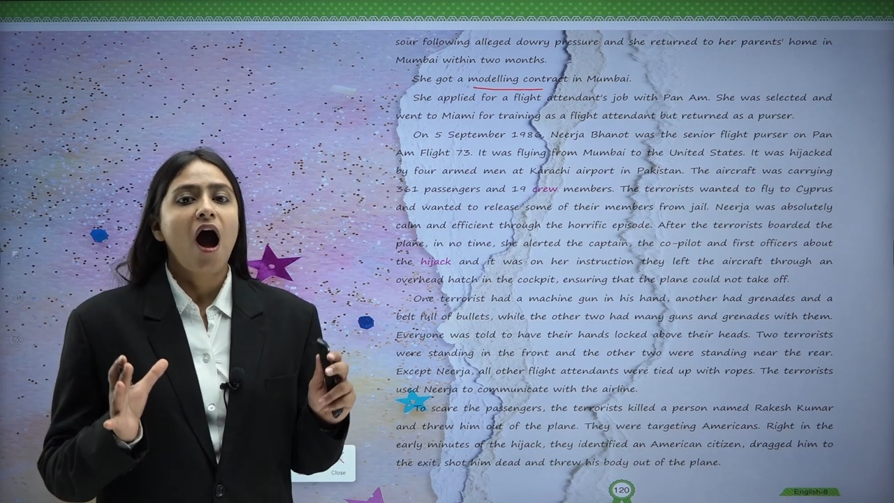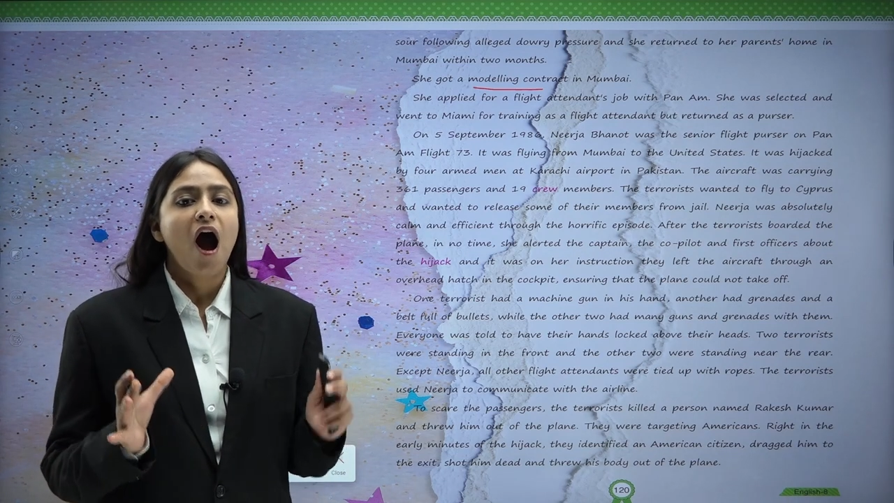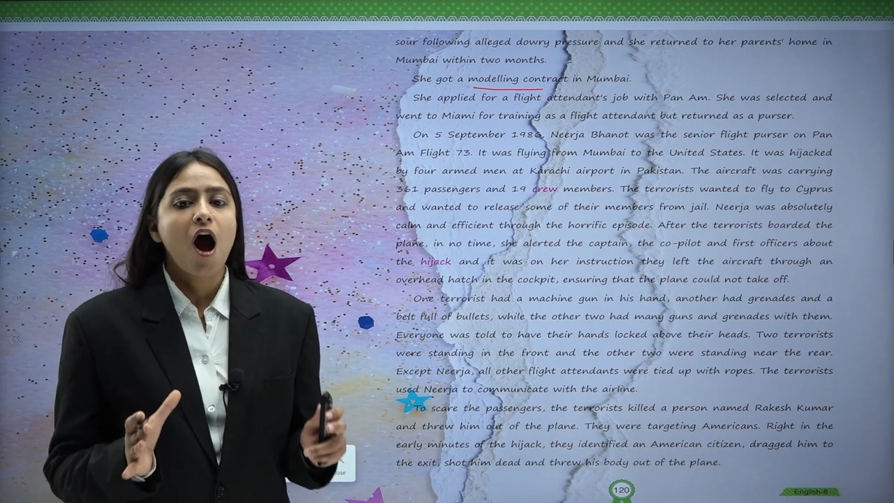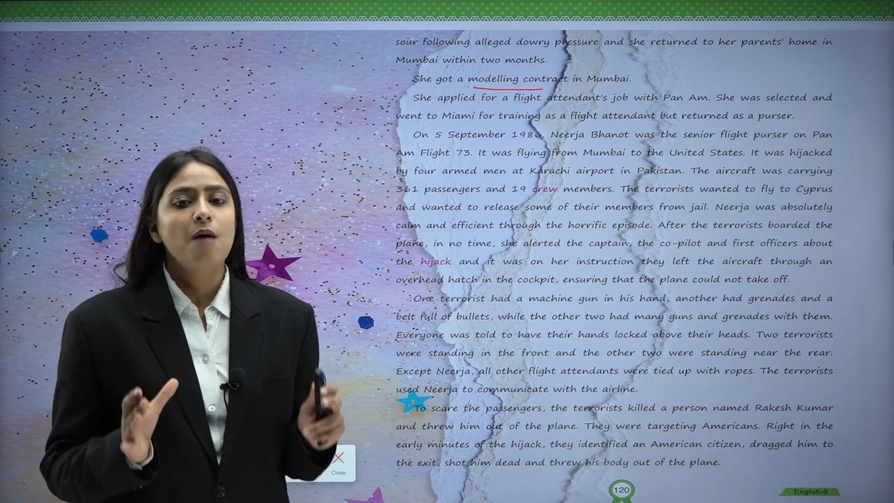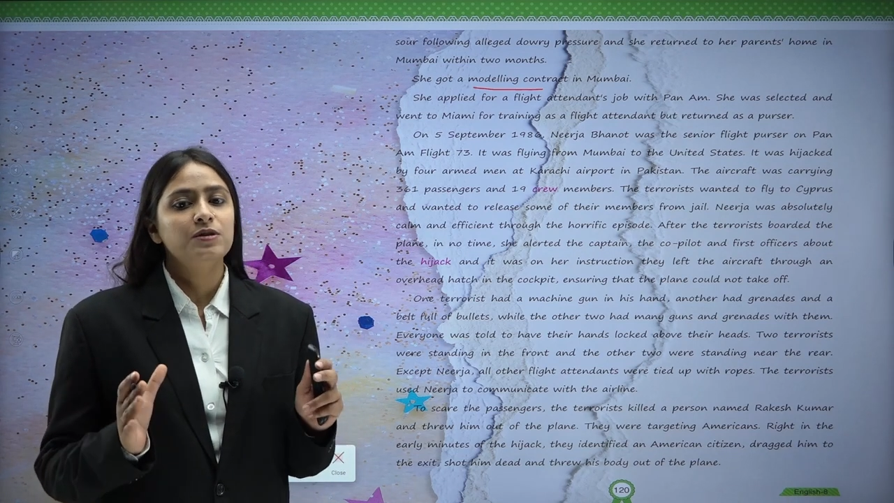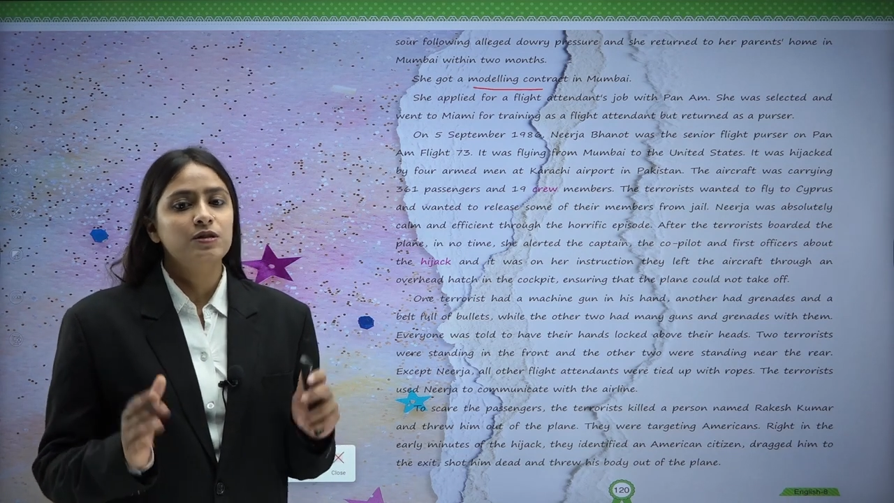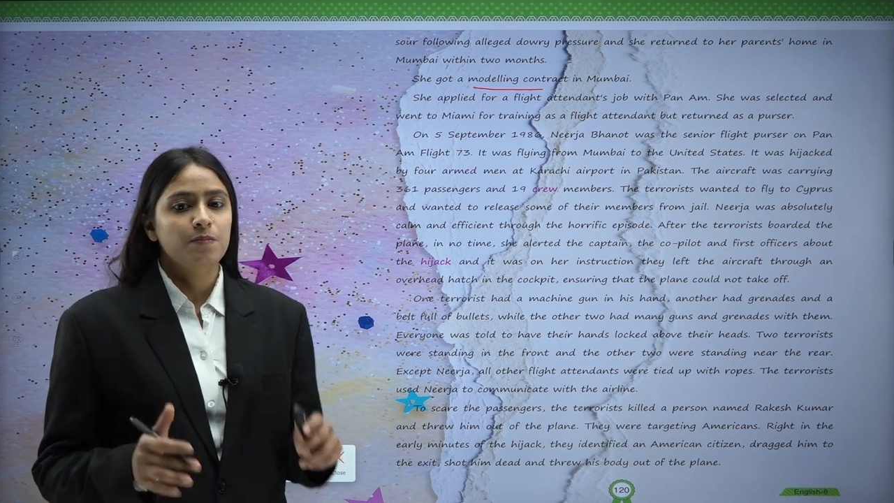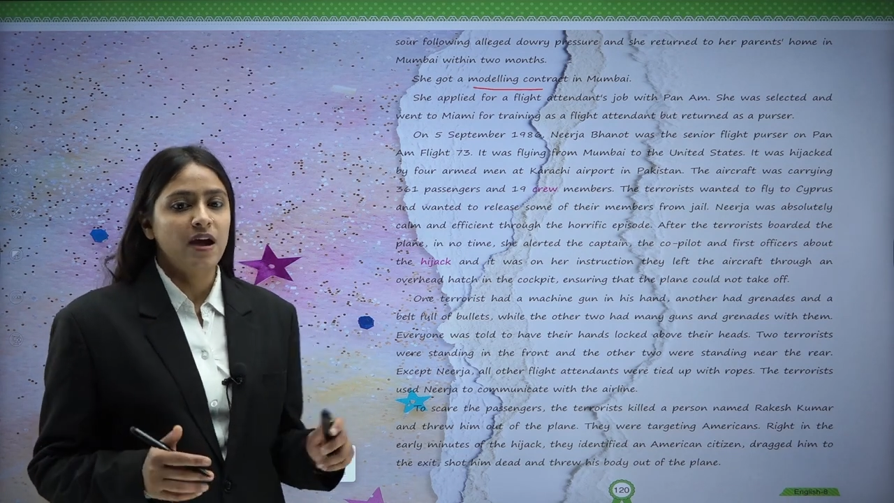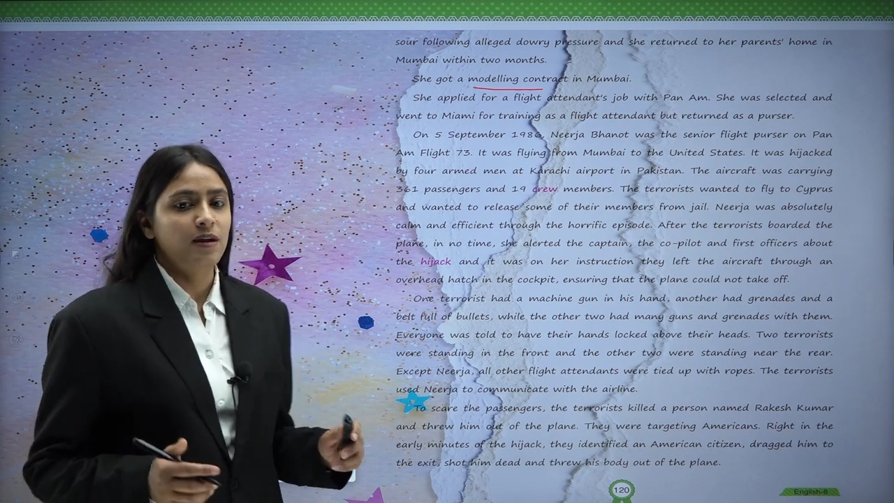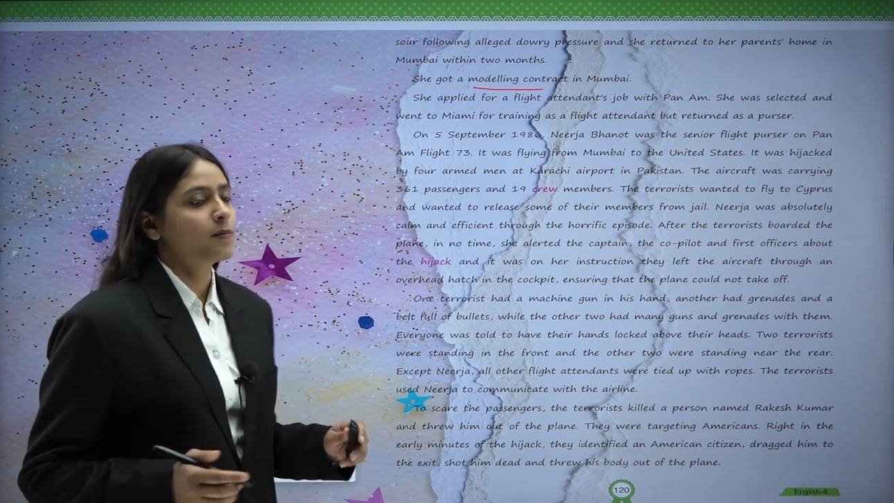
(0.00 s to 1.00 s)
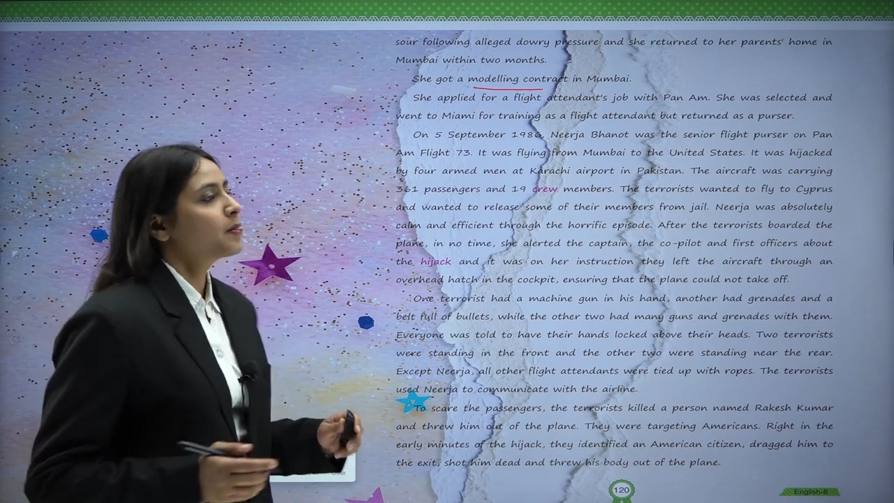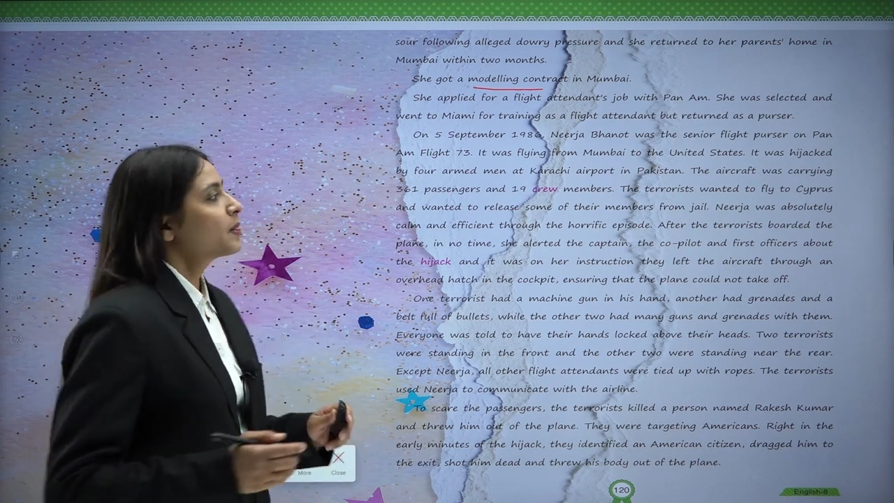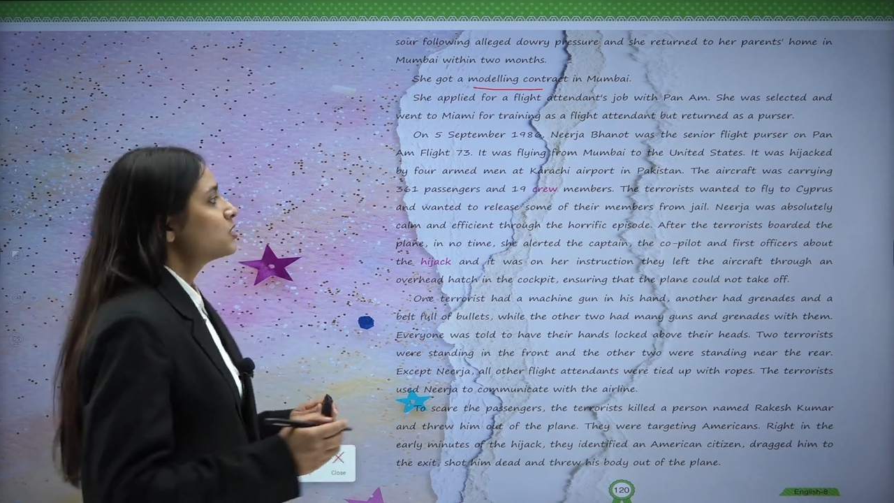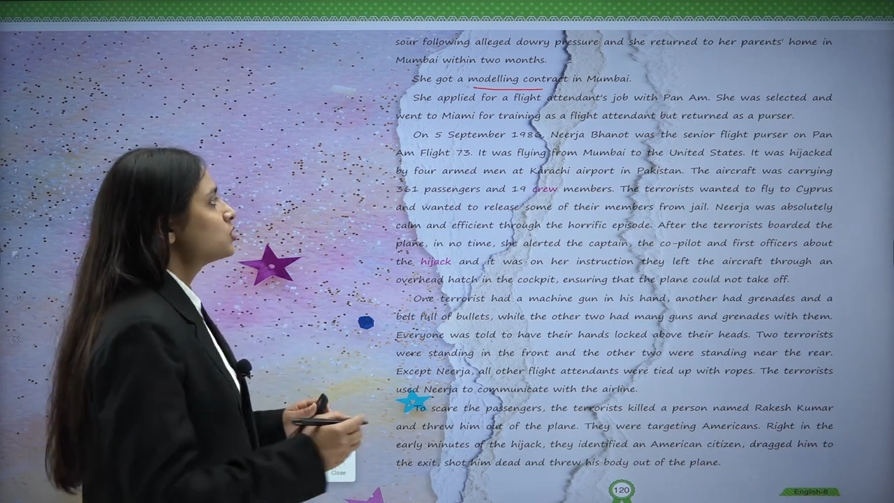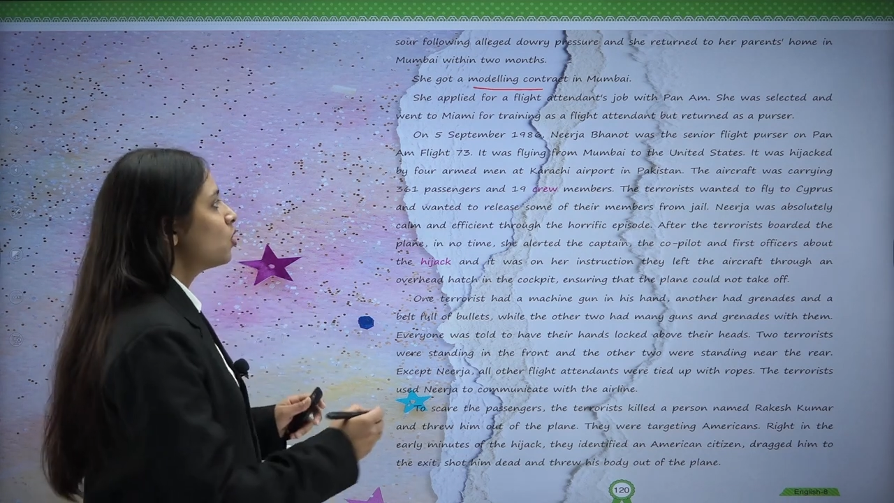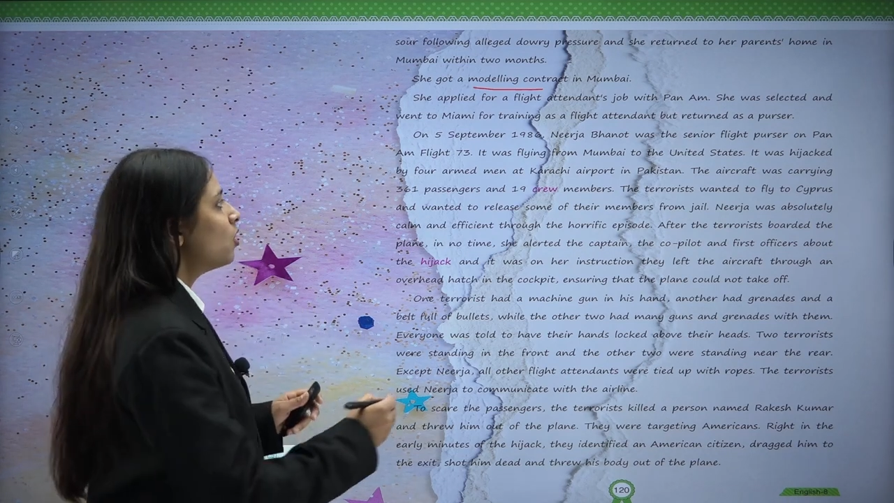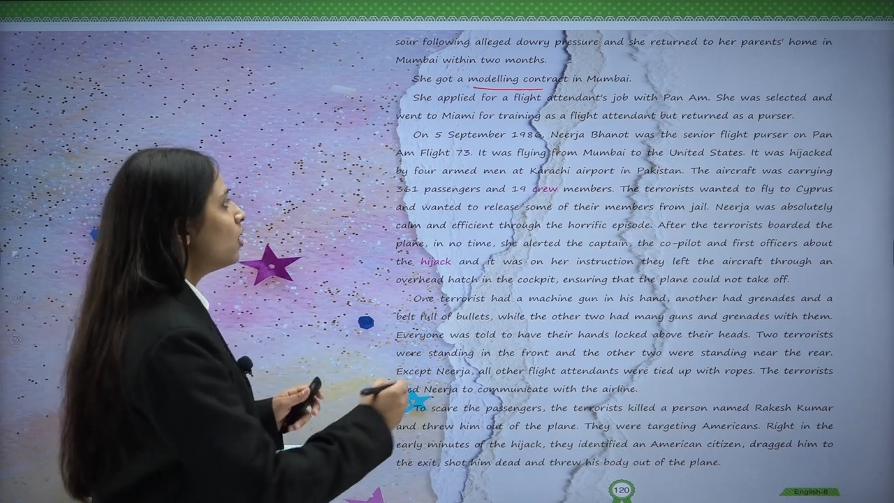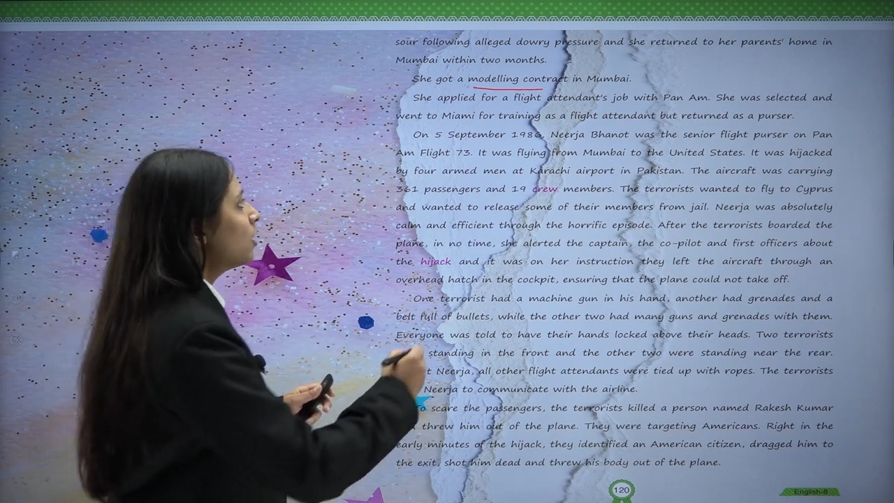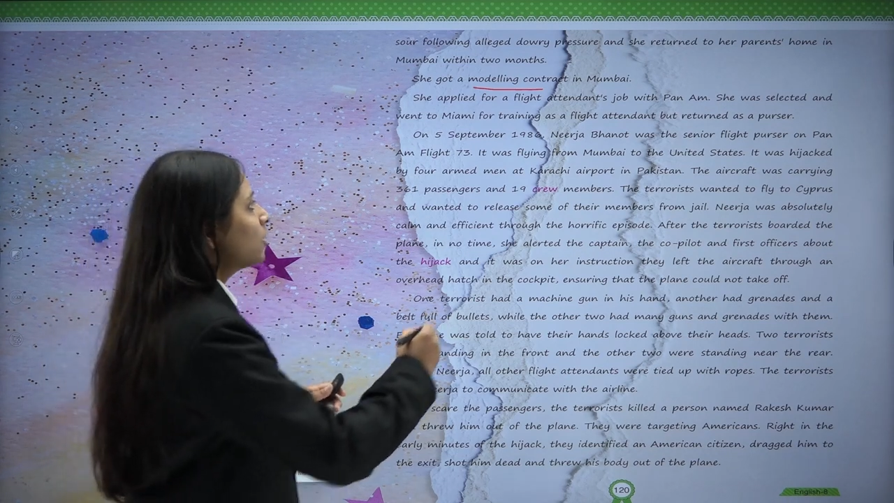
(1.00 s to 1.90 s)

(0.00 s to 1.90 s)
armed men. So